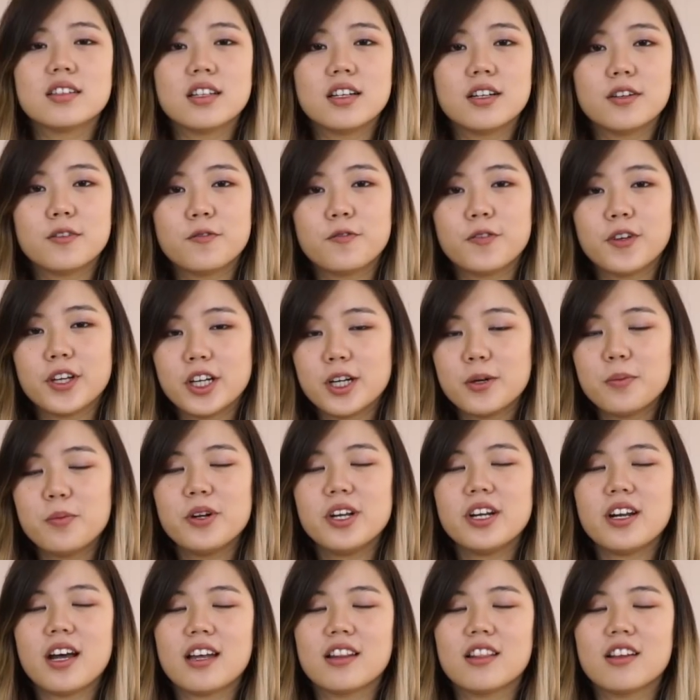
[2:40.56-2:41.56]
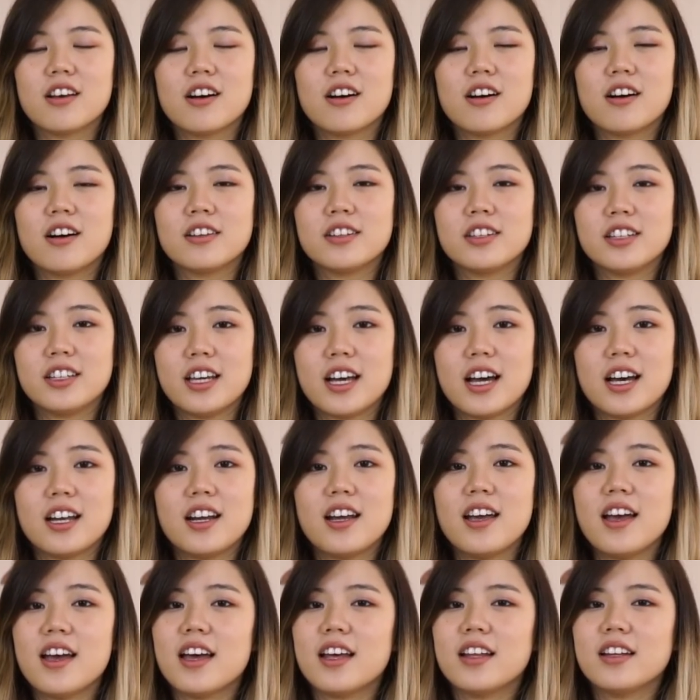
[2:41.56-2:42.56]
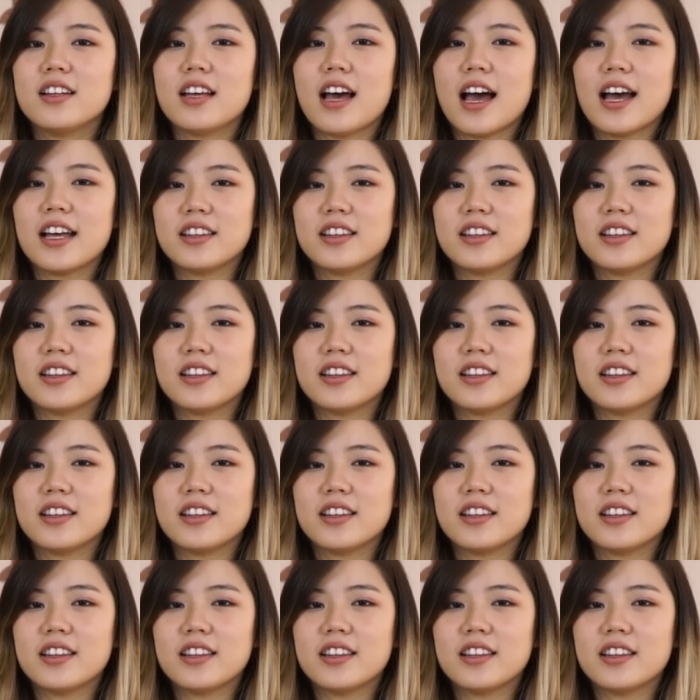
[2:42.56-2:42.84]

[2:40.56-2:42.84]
The fingerprint unlock, on the other hand,